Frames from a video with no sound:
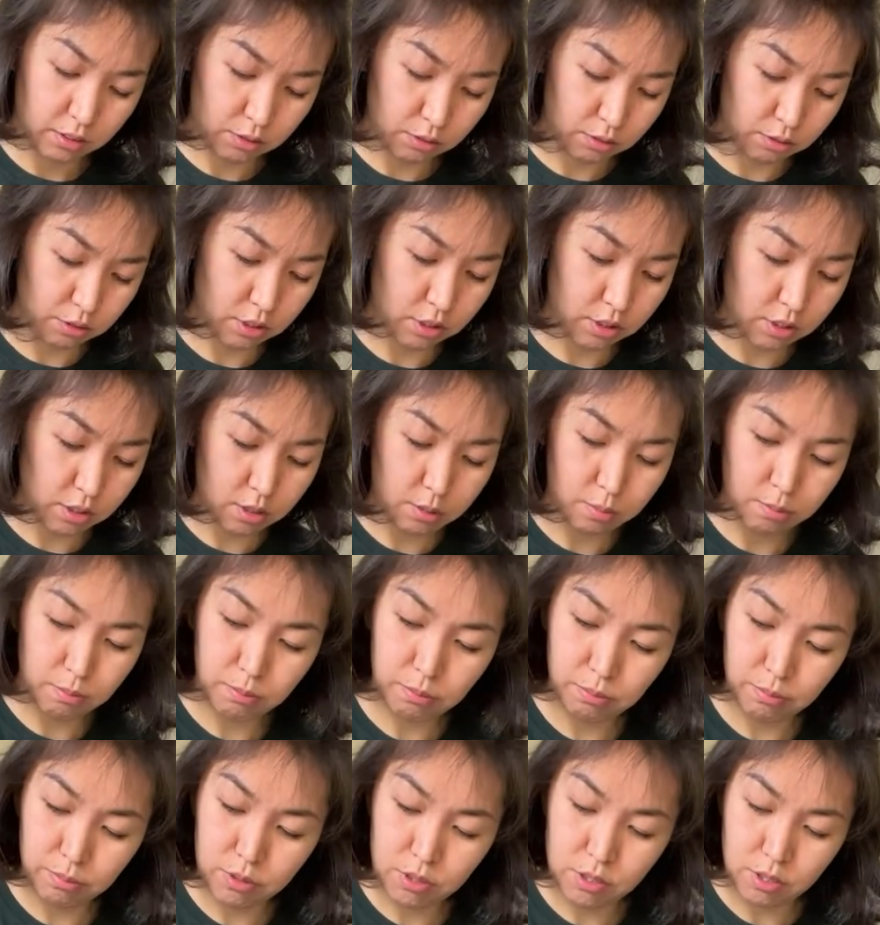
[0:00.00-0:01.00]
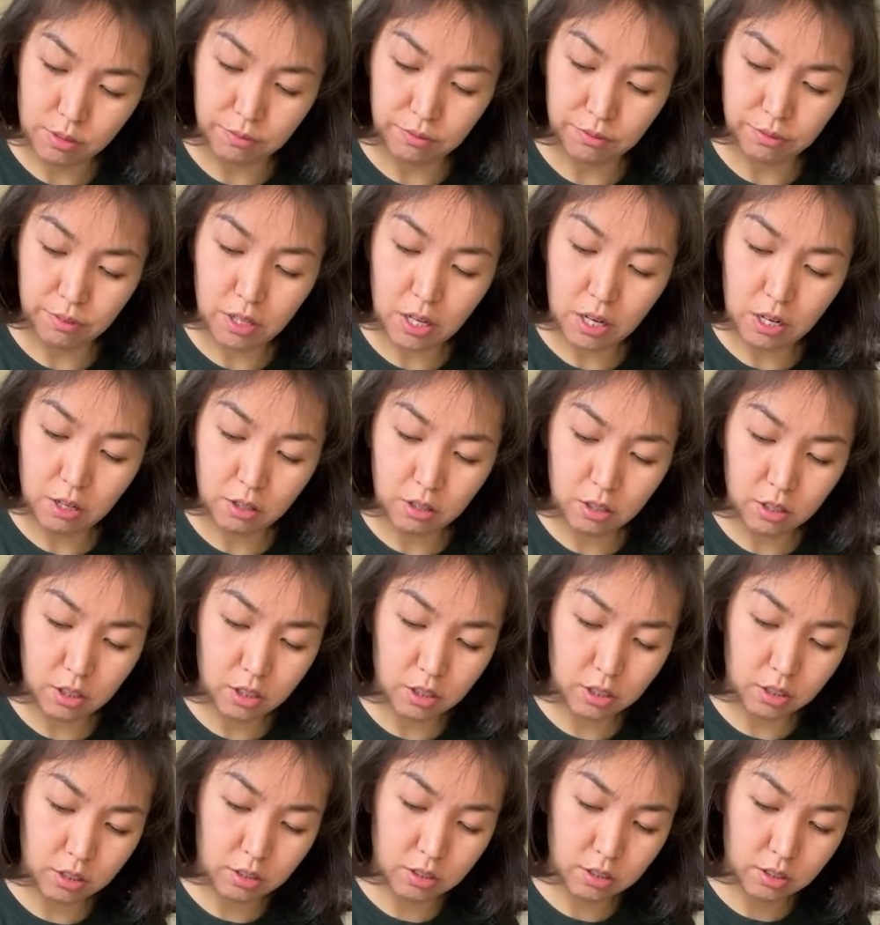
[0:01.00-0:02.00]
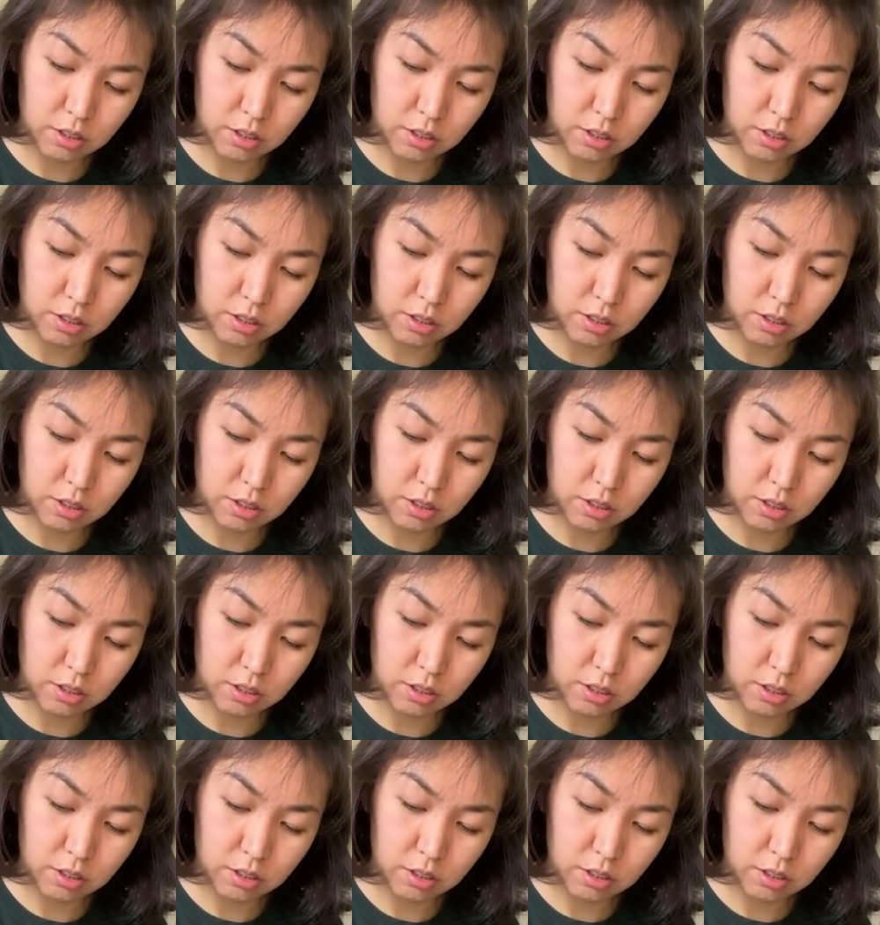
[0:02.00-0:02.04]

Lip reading: Just put some flour.